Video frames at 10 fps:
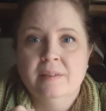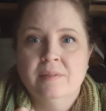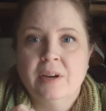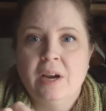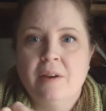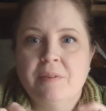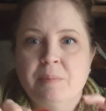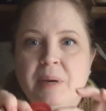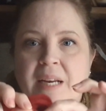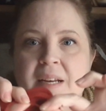very often,
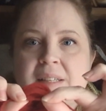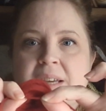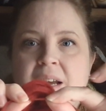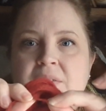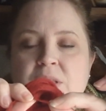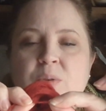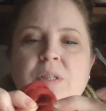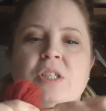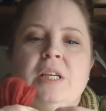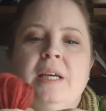but it is kind of
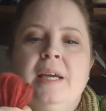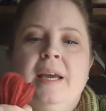squishy,